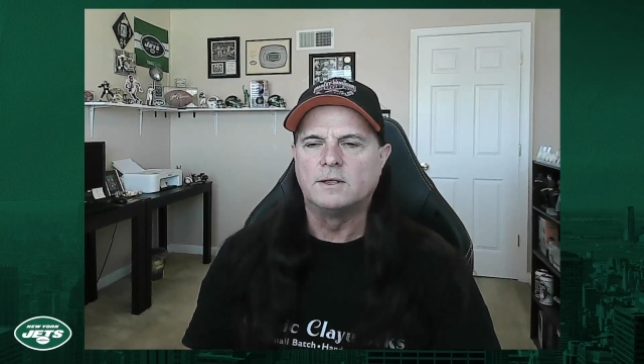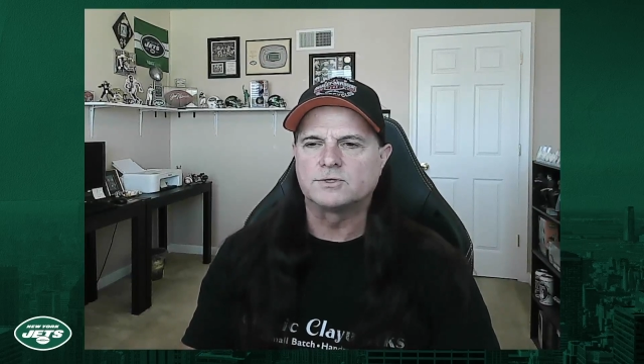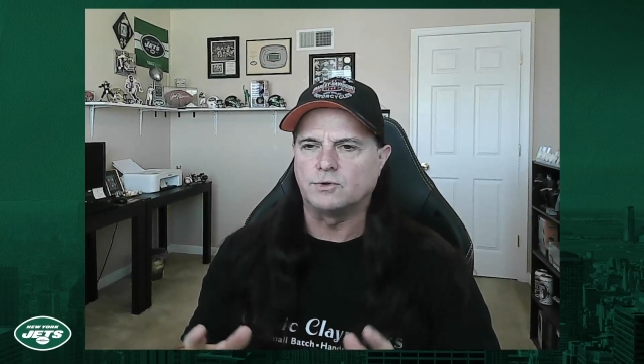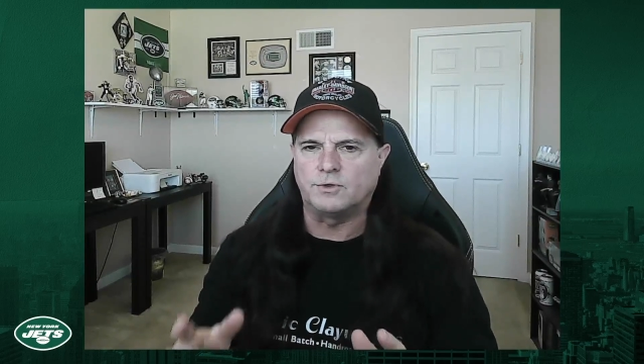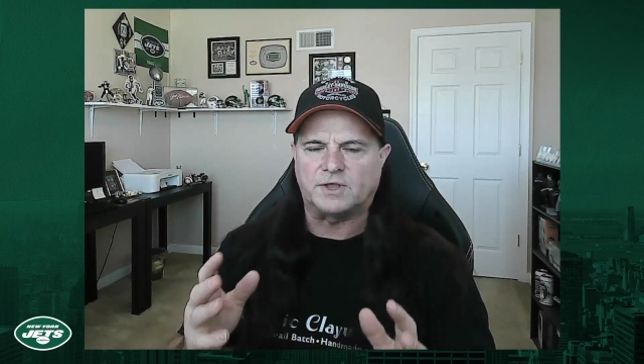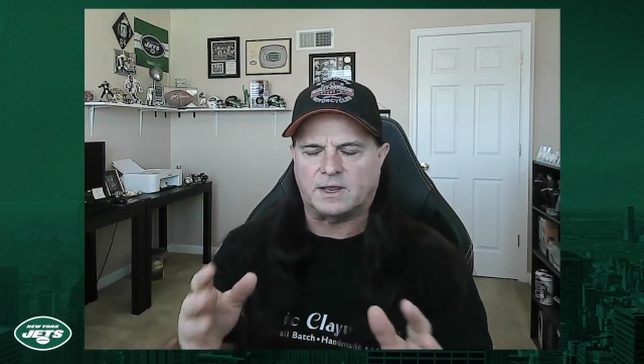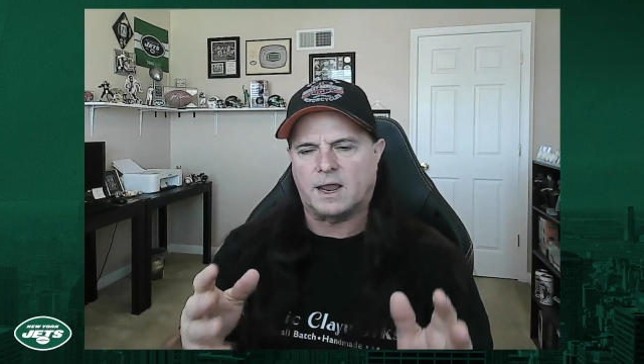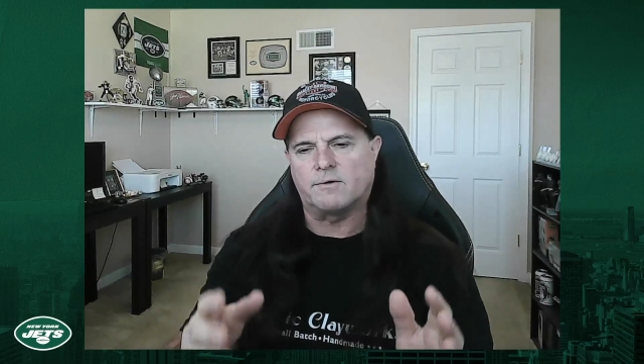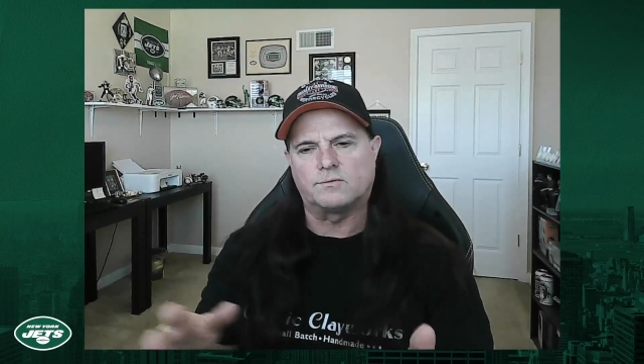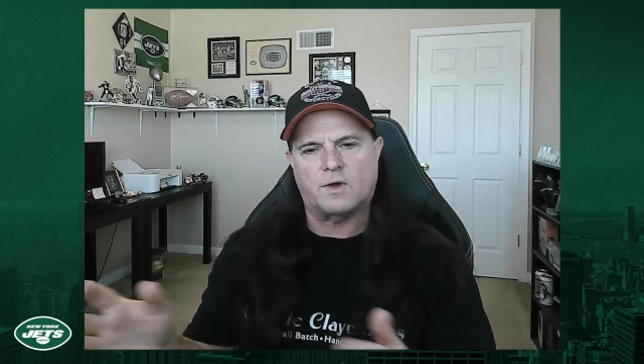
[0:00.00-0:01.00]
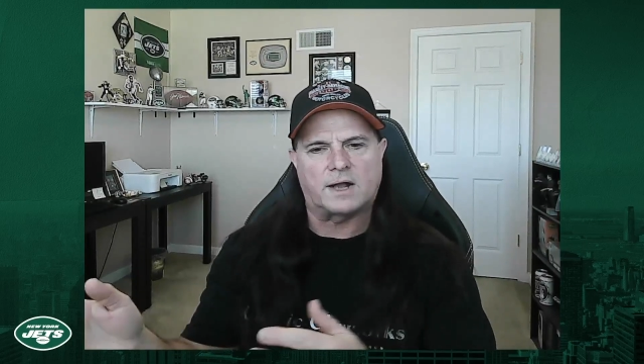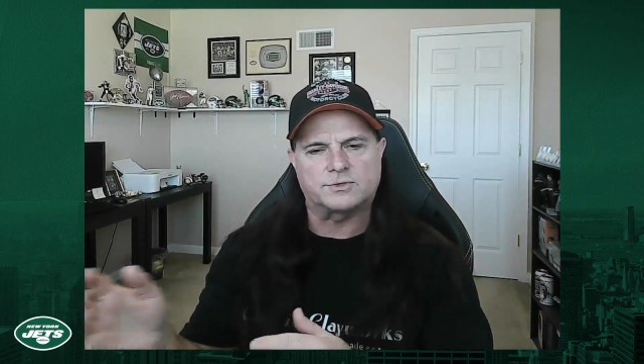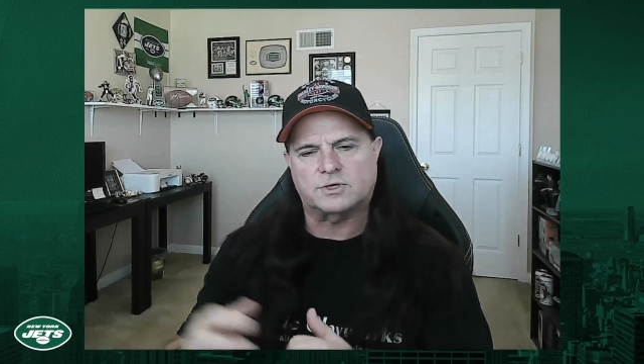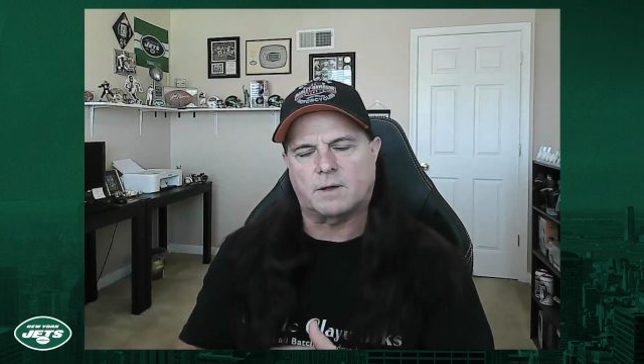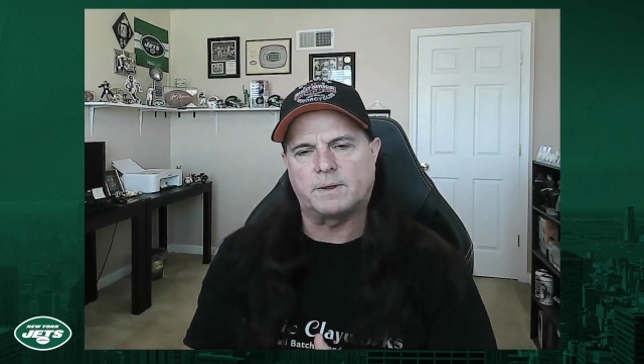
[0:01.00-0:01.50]
So you think Aaron
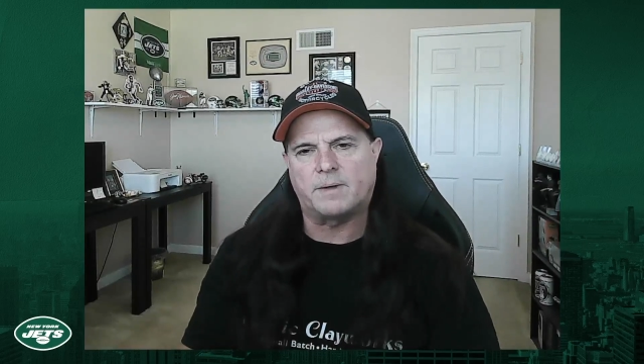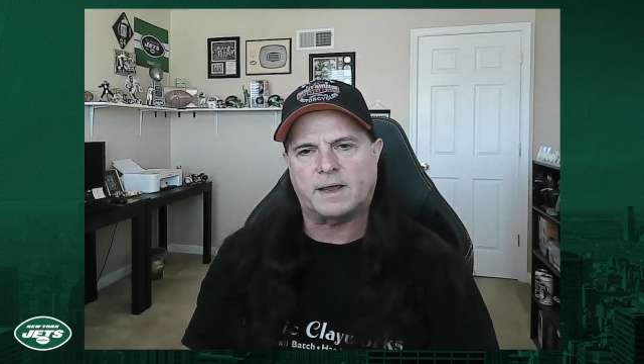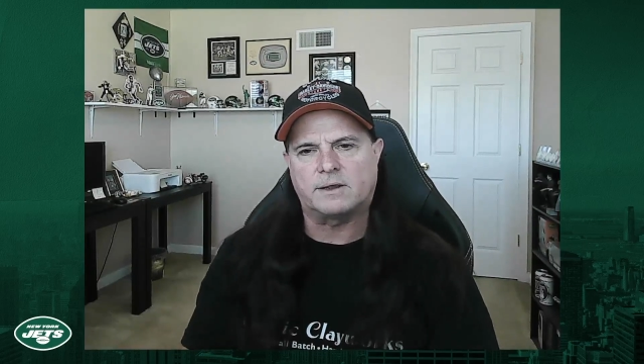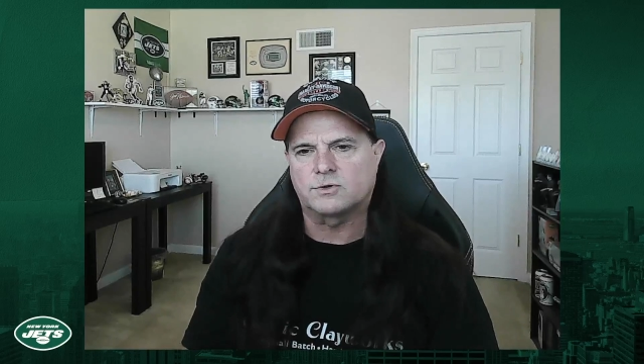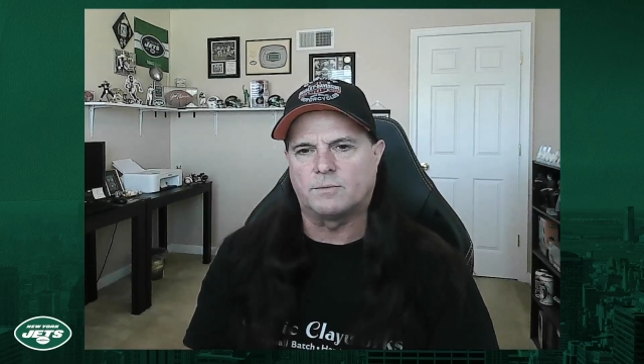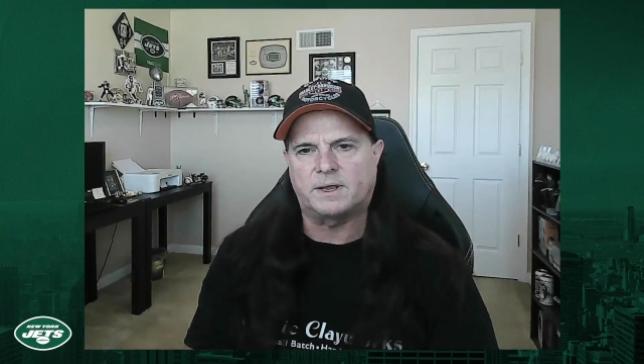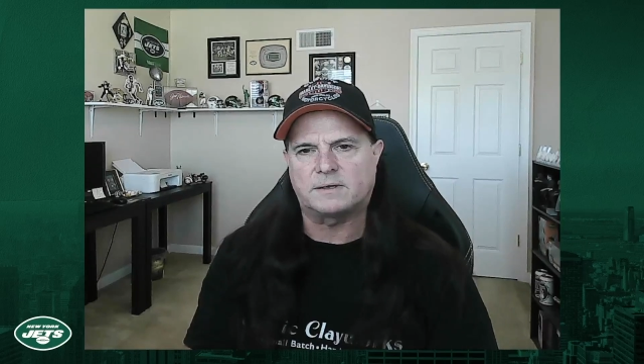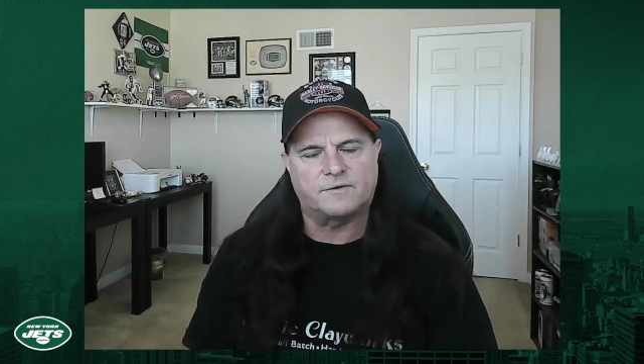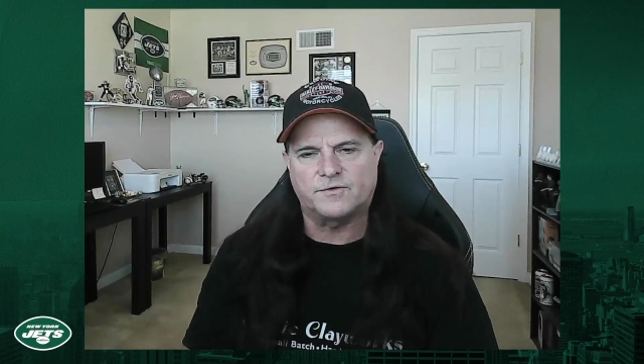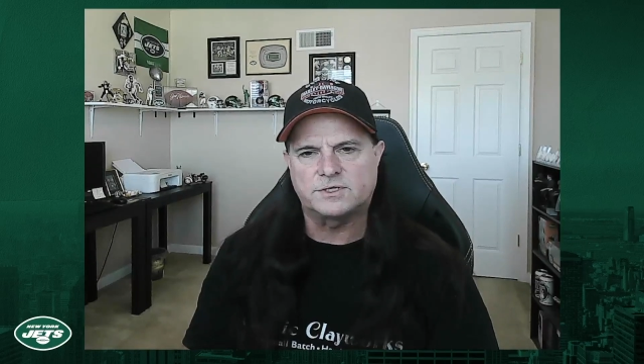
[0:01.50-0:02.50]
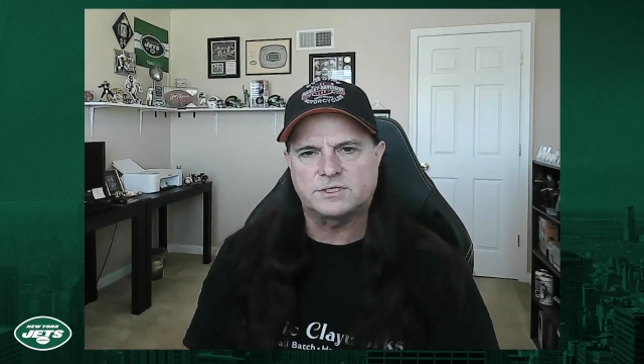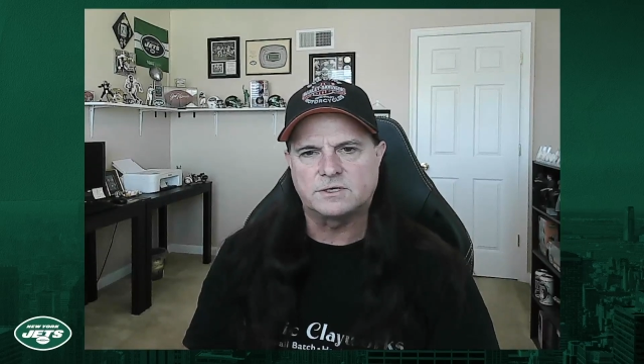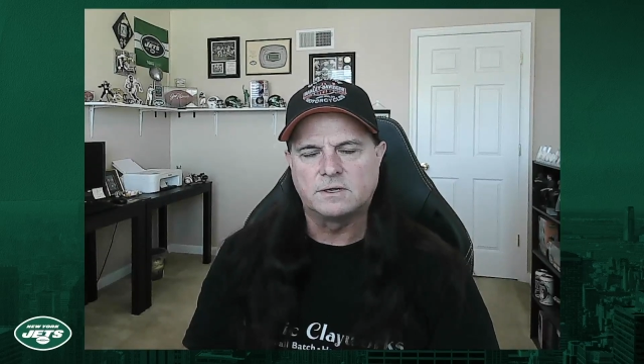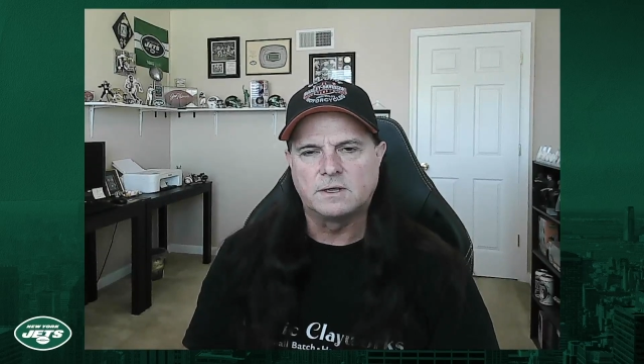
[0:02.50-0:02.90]
Rodgers coming back here is going to make a difference?